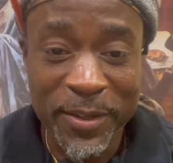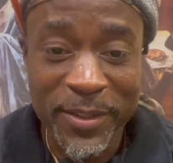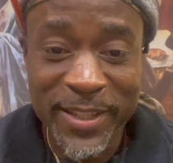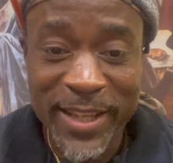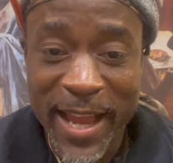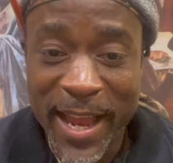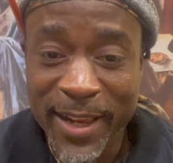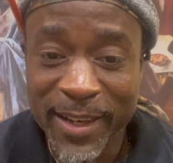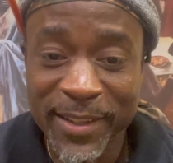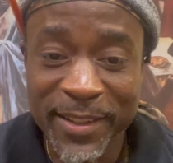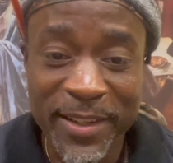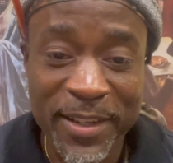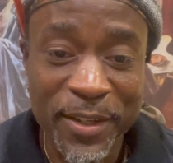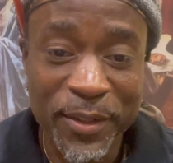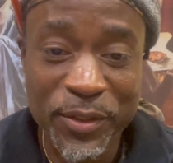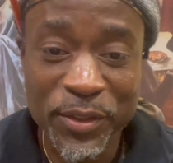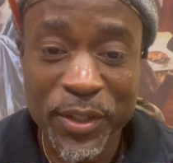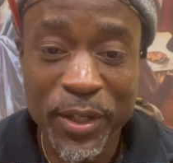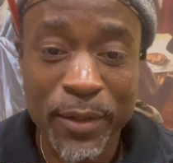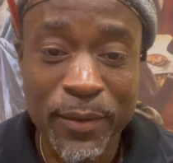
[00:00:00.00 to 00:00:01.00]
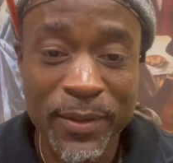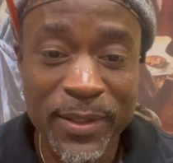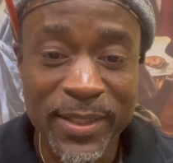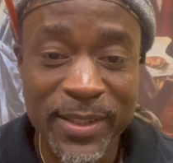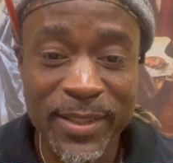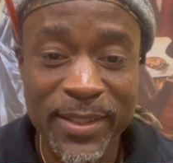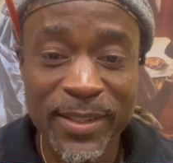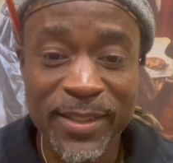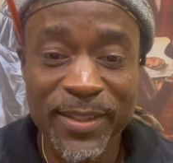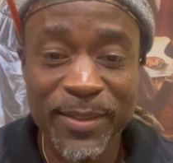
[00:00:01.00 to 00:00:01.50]
Sky King Air
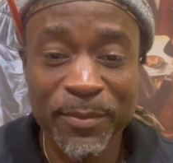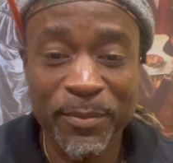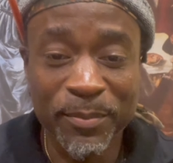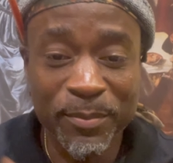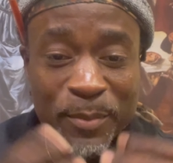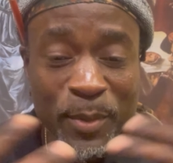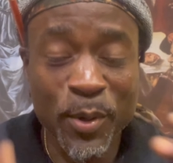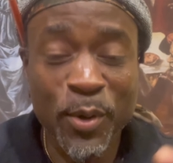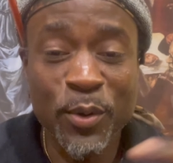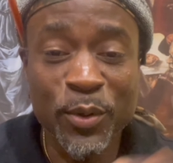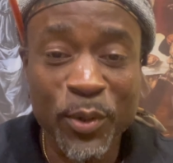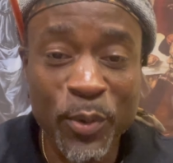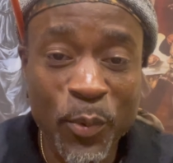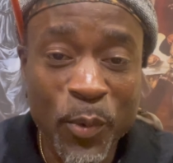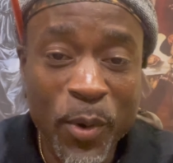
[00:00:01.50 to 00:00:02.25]
Services, mold and